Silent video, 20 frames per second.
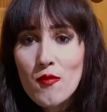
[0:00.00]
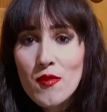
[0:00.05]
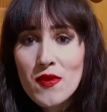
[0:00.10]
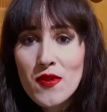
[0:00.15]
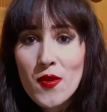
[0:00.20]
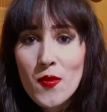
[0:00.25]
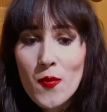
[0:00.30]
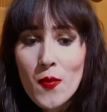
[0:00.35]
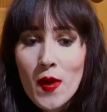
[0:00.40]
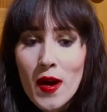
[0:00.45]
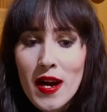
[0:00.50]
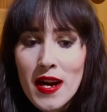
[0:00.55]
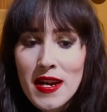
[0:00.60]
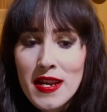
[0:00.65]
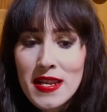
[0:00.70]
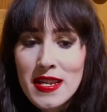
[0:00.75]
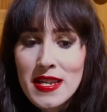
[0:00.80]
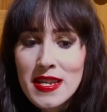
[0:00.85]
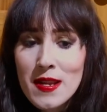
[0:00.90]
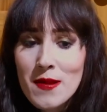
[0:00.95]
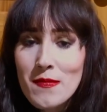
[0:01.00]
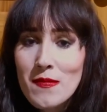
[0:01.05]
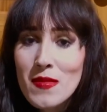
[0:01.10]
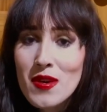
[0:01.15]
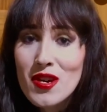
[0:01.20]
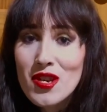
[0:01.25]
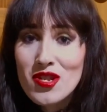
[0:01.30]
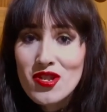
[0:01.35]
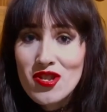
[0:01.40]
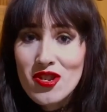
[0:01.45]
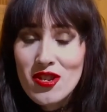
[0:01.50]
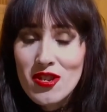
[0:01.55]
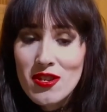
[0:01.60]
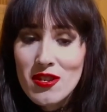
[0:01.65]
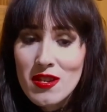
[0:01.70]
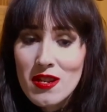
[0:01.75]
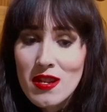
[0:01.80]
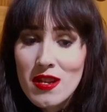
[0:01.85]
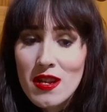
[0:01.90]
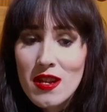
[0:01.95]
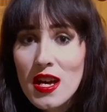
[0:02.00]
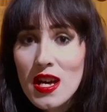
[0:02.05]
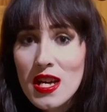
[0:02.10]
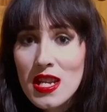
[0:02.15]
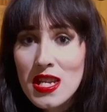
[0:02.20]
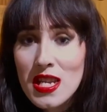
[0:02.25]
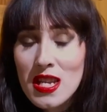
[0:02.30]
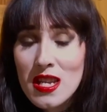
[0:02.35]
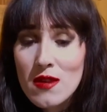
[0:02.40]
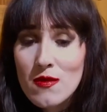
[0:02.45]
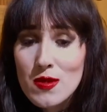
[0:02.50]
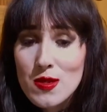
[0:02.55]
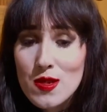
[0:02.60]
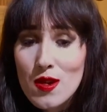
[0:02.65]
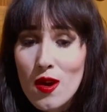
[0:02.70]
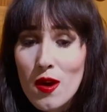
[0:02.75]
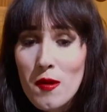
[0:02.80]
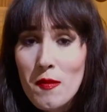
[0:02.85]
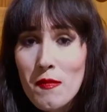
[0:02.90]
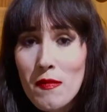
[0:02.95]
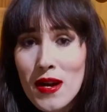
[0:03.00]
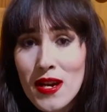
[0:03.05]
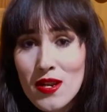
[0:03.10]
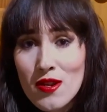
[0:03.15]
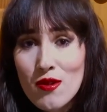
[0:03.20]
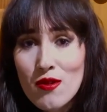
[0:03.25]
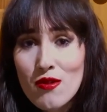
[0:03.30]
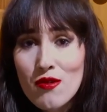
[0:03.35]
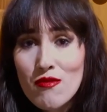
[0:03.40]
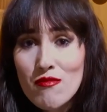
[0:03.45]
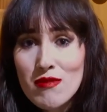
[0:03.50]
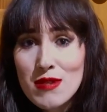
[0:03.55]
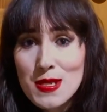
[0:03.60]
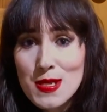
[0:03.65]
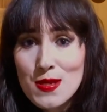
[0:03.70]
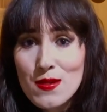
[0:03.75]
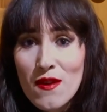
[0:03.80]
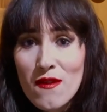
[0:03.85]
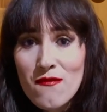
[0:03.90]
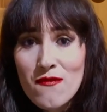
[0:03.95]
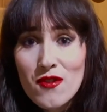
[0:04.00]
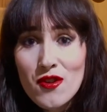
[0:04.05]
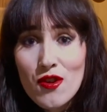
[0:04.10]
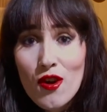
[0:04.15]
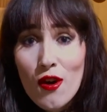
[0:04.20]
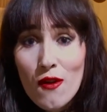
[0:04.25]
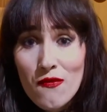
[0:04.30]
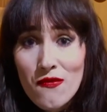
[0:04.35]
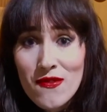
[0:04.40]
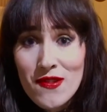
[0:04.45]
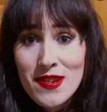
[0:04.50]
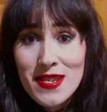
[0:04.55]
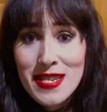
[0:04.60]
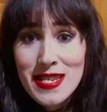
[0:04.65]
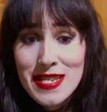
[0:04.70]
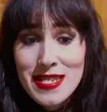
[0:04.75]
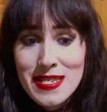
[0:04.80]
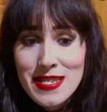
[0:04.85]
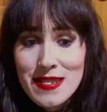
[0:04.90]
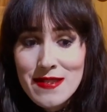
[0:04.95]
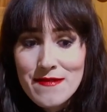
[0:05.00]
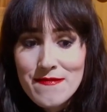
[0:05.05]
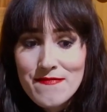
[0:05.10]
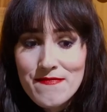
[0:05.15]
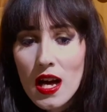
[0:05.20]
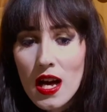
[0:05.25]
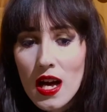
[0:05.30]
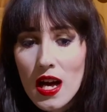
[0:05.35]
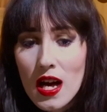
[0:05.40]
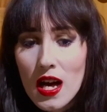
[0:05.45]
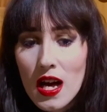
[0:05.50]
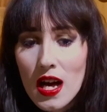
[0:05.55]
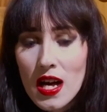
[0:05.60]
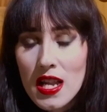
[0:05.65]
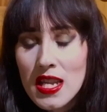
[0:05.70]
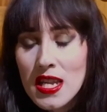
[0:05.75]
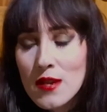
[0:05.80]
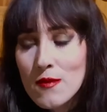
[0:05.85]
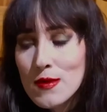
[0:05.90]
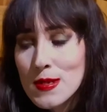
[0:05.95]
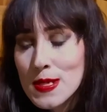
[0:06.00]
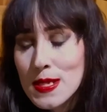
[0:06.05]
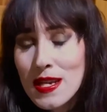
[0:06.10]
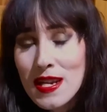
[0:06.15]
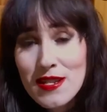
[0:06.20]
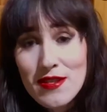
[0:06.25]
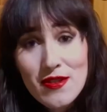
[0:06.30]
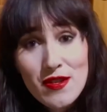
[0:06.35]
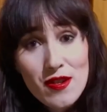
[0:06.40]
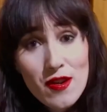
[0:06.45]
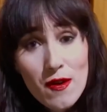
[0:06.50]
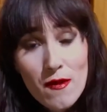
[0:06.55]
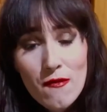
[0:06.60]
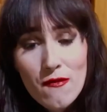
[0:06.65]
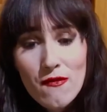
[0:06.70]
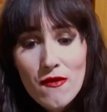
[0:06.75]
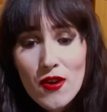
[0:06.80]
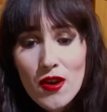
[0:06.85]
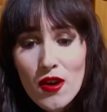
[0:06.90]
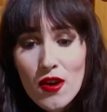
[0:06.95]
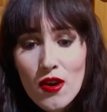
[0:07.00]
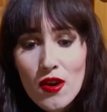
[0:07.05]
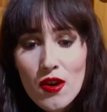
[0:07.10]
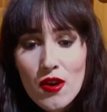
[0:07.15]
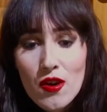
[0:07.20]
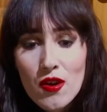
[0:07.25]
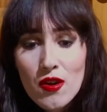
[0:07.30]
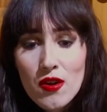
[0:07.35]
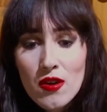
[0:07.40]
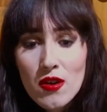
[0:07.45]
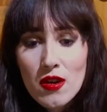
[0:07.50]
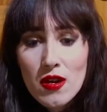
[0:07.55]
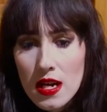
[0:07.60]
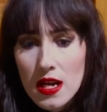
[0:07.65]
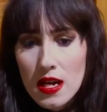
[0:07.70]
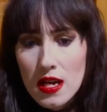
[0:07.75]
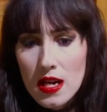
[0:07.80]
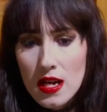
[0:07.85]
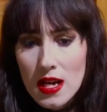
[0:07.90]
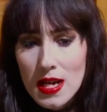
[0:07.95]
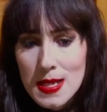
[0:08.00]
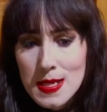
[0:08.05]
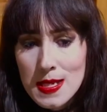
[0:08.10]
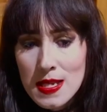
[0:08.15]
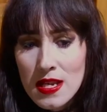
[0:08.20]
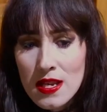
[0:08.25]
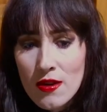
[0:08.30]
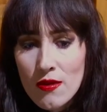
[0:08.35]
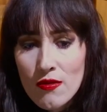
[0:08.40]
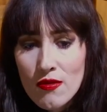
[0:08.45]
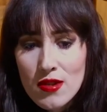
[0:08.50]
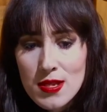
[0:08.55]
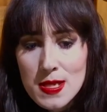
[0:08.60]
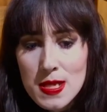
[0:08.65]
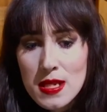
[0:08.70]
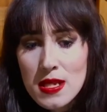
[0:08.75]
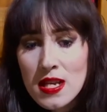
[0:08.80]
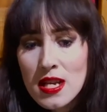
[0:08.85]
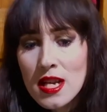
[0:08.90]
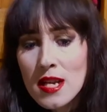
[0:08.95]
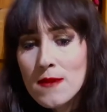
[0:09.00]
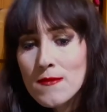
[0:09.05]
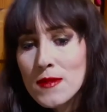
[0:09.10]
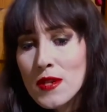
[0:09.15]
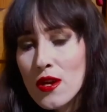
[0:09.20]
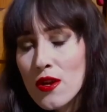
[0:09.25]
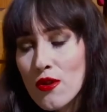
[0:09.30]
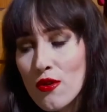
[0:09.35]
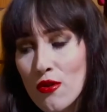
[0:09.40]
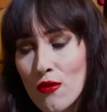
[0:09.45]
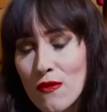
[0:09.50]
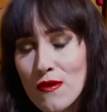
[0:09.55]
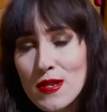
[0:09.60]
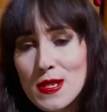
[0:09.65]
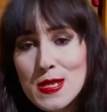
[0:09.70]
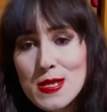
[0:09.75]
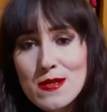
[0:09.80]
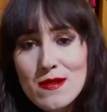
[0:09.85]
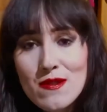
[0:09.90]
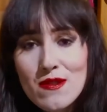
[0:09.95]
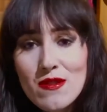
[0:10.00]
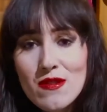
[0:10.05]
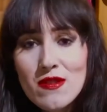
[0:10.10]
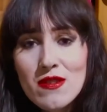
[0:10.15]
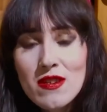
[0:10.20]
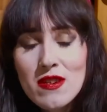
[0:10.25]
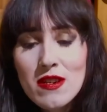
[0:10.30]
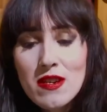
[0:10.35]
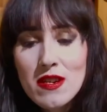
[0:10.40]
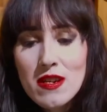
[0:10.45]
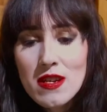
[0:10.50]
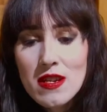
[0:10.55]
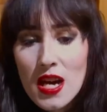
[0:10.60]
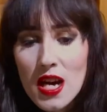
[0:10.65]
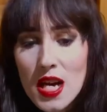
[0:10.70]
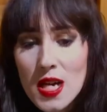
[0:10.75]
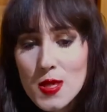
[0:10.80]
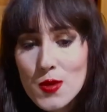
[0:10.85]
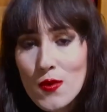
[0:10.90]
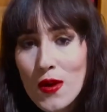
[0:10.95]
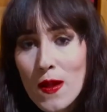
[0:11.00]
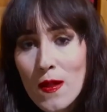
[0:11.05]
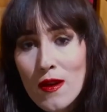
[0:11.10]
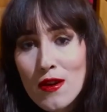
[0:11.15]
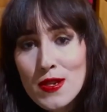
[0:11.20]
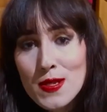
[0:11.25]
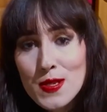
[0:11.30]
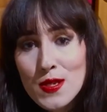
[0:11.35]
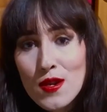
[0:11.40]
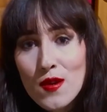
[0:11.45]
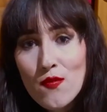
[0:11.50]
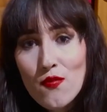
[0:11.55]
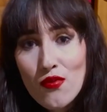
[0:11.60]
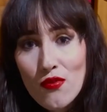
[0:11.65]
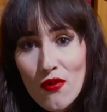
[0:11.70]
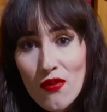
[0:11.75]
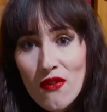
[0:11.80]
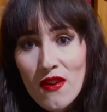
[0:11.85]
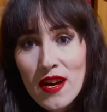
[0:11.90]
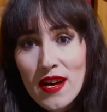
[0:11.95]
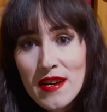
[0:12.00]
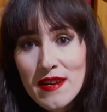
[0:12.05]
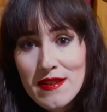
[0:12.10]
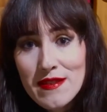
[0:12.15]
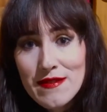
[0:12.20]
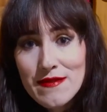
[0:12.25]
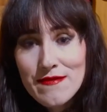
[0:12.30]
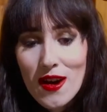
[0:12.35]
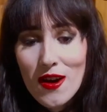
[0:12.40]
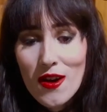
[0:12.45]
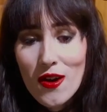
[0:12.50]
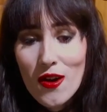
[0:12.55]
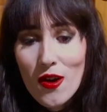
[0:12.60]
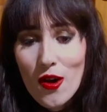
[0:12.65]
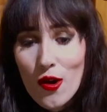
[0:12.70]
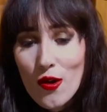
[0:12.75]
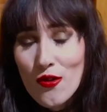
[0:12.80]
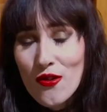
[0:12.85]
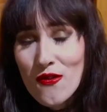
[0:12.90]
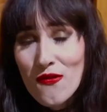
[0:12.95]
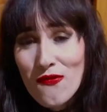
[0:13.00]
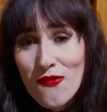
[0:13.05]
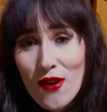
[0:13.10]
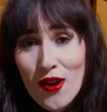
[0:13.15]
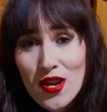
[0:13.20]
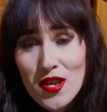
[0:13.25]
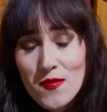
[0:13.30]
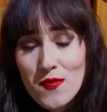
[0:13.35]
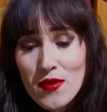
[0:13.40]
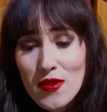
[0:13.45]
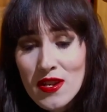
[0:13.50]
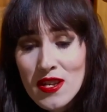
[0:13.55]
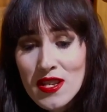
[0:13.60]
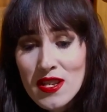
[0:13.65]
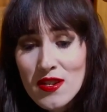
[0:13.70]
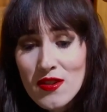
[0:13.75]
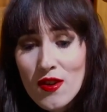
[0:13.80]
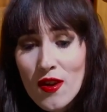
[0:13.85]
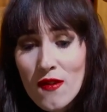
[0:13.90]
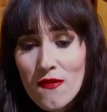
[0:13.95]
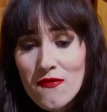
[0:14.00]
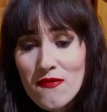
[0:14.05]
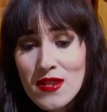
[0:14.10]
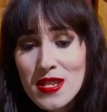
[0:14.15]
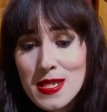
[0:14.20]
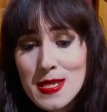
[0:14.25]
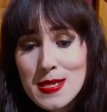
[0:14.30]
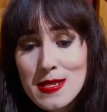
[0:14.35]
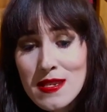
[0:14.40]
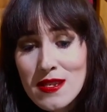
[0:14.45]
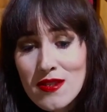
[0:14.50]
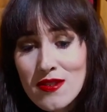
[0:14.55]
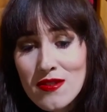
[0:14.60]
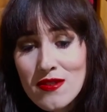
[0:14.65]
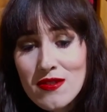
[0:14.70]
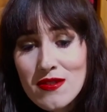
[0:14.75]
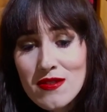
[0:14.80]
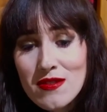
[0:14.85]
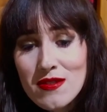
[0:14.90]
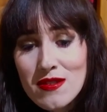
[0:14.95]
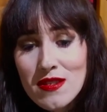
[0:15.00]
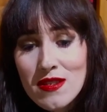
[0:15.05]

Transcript: a wine merchant, and he was called Michael Christoph Gottfried, and he was there to comfort her as illness claimed another son as well as her brother. Unavoidably, Gottfried sickened